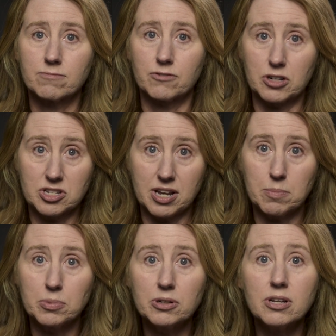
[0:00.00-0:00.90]
For
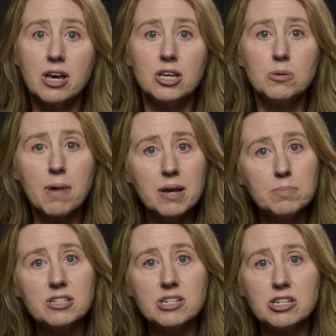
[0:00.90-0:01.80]
example, you might
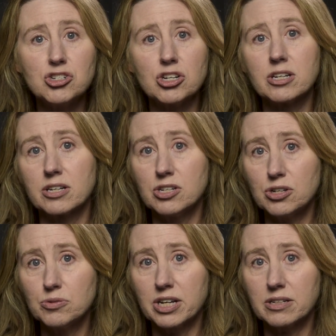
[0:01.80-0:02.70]
be teaching a
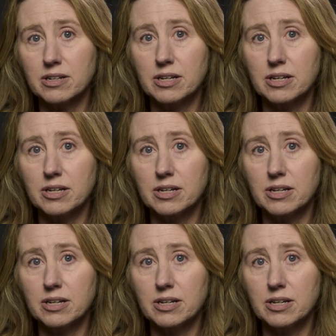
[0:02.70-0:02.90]
unit